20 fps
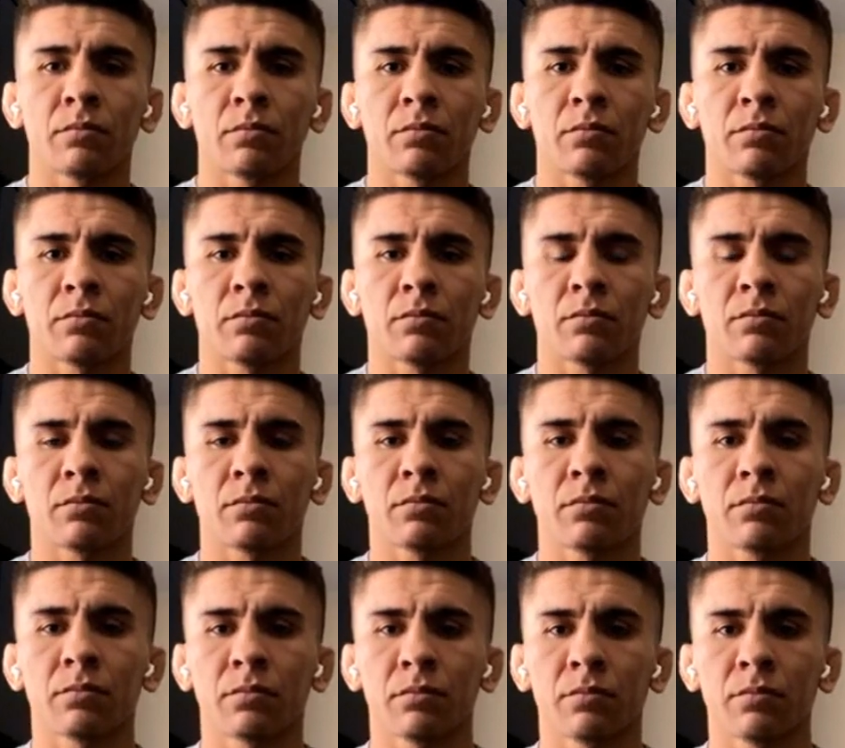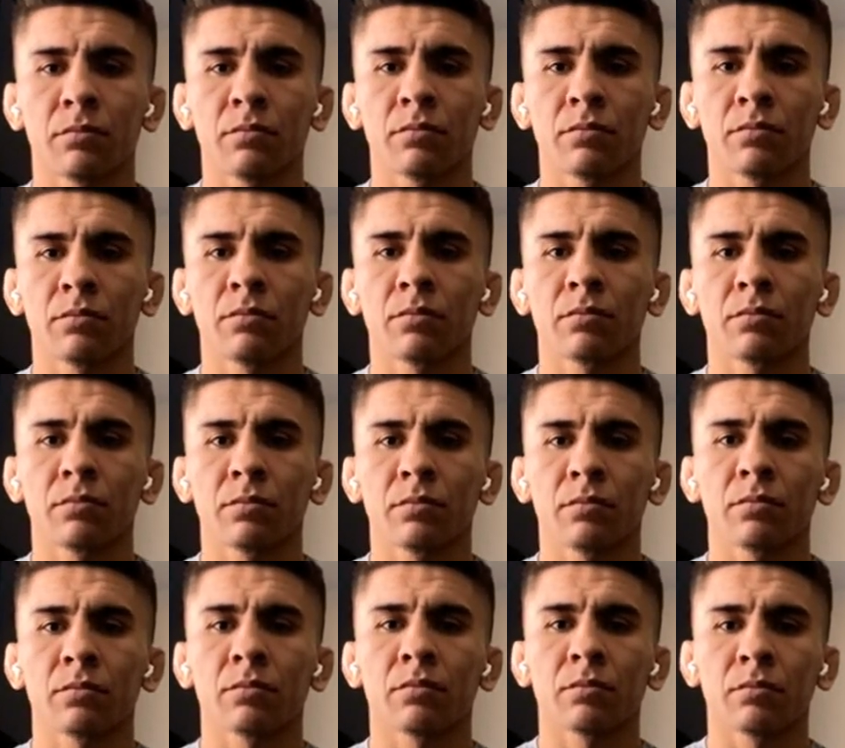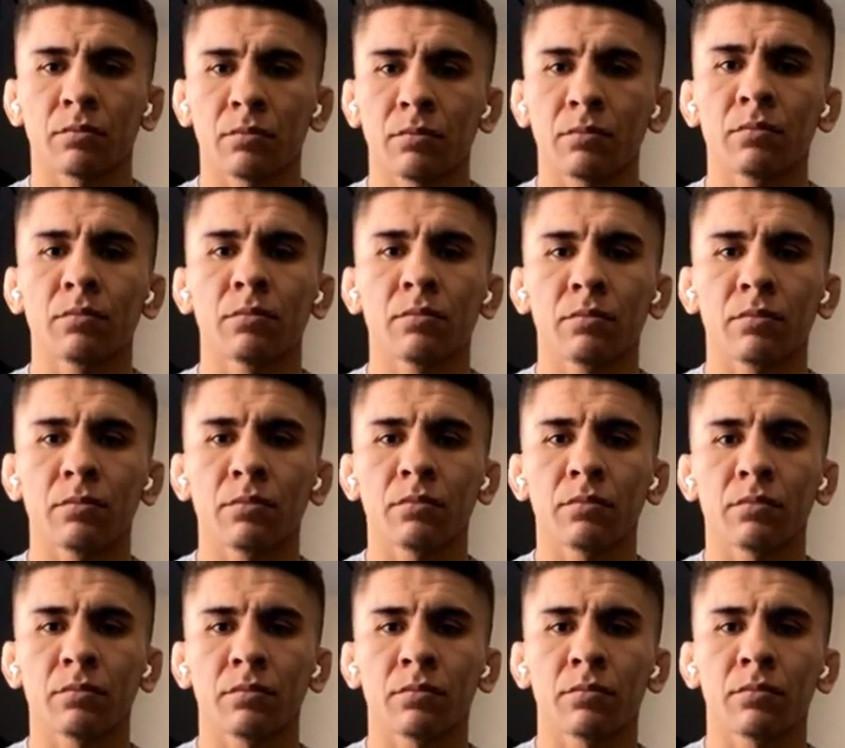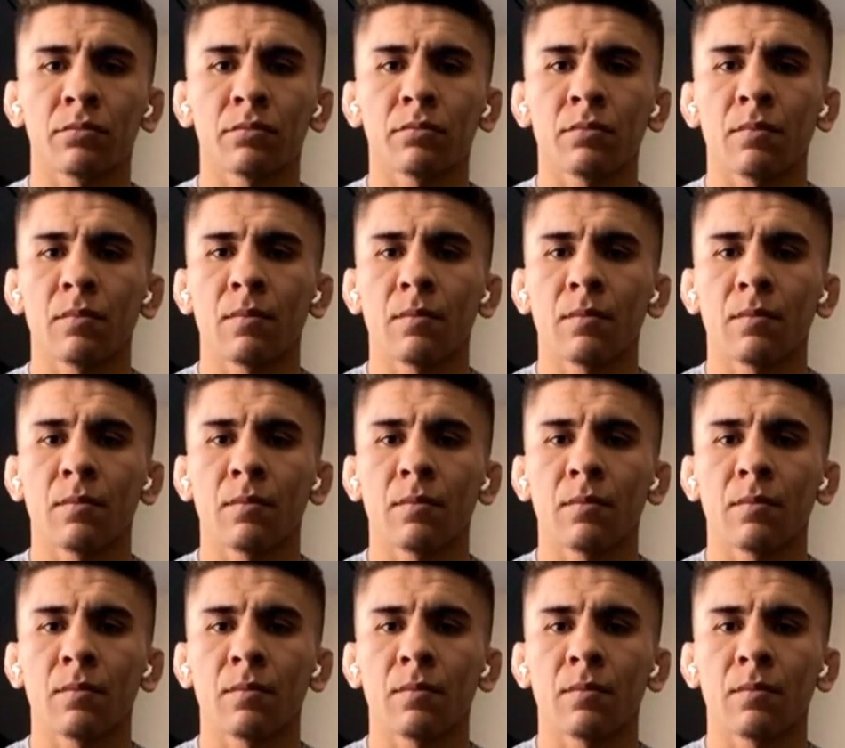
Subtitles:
The person shown says nothing.